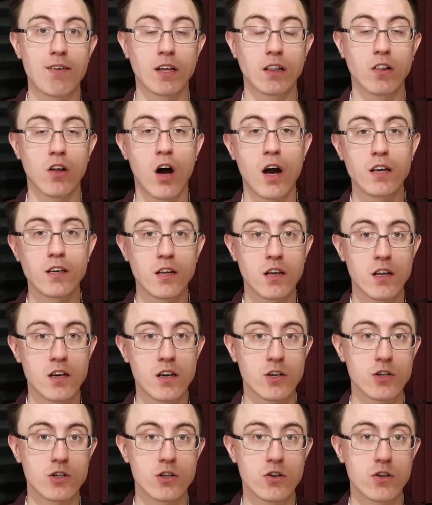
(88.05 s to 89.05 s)
a line
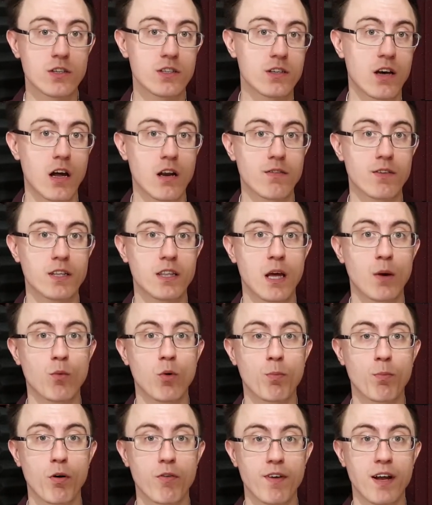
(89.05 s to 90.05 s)
conditioner inside of it that will
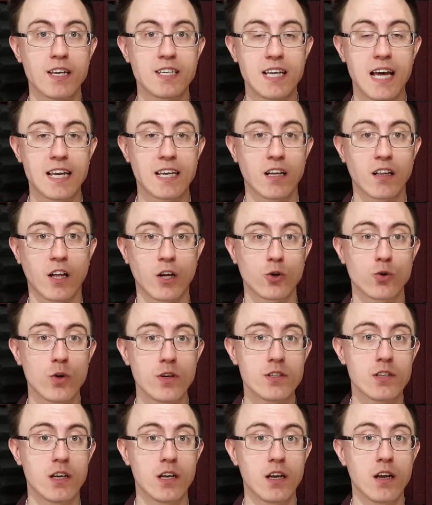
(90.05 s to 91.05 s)
prevent any
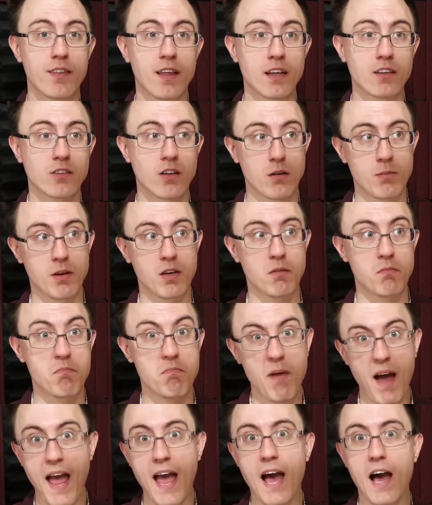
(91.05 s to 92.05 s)
electricity that's going to be
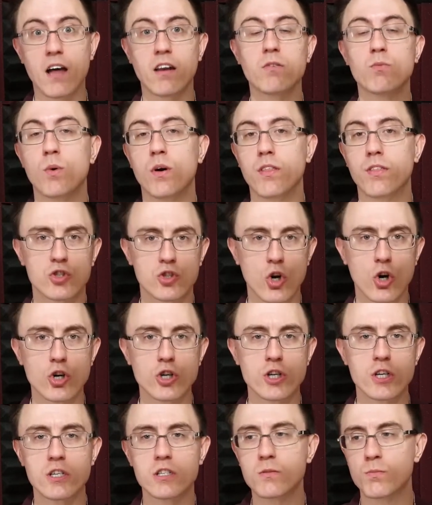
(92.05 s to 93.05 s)
bad with
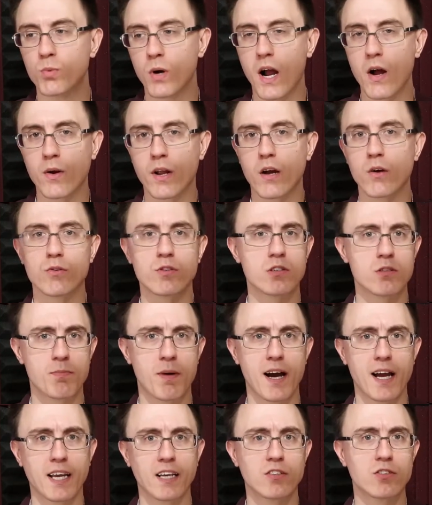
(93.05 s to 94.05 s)
surges, brownouts,
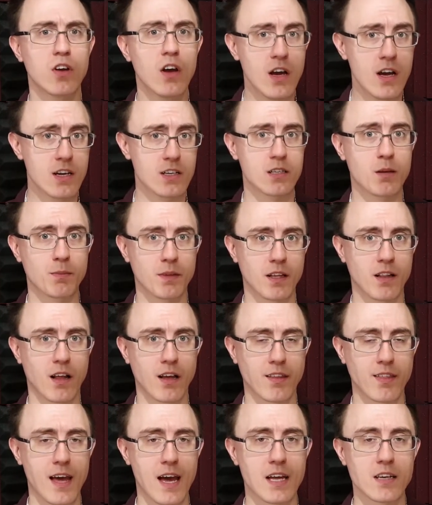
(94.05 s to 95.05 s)
spikes, something like
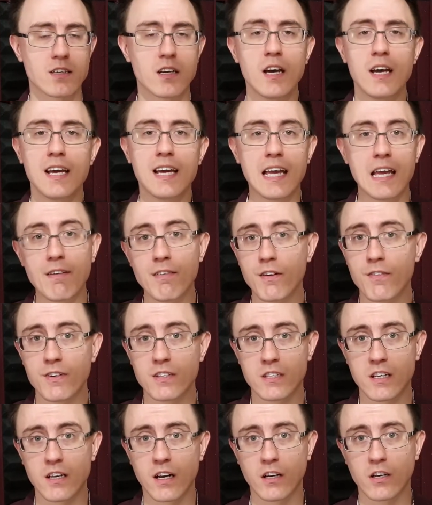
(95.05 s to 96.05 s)
that. Even if it's
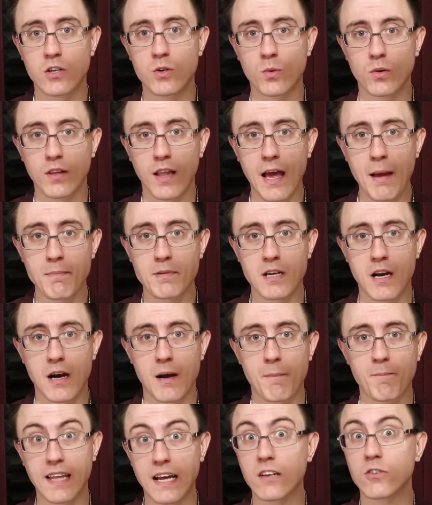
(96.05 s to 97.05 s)
connected to a
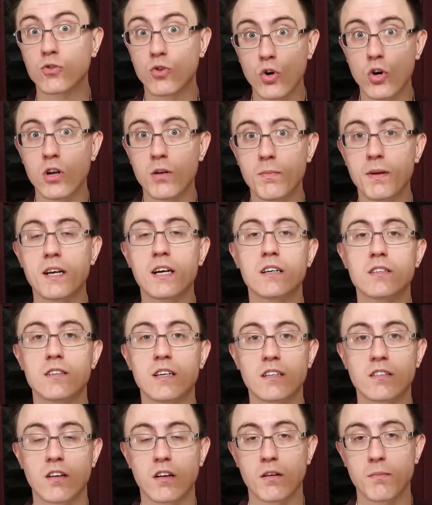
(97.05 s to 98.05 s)
laptop, that is good because
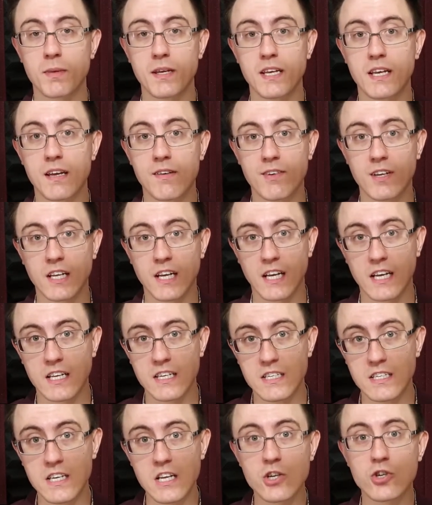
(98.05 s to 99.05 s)
it's going to be giving it
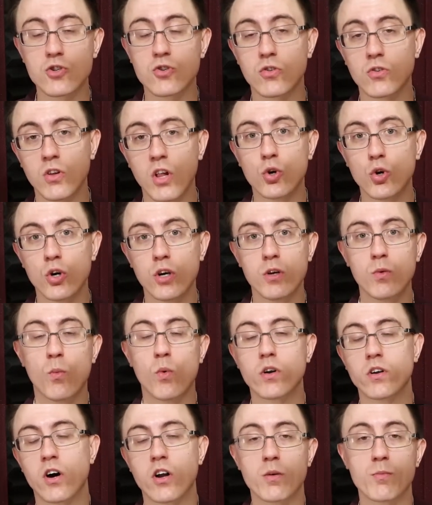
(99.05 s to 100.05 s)
conditional, good,
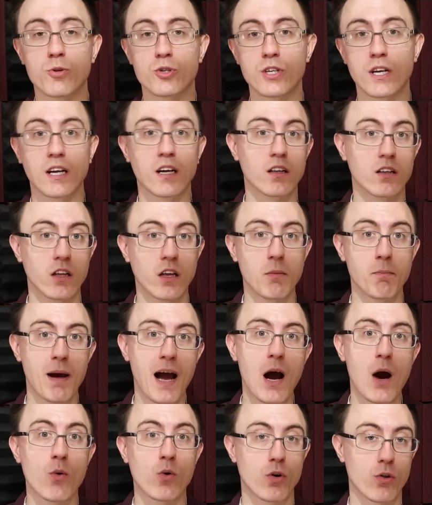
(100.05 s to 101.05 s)
100% clean
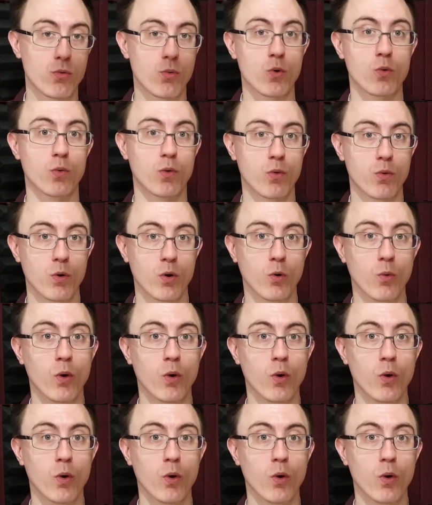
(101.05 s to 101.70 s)
power through and through.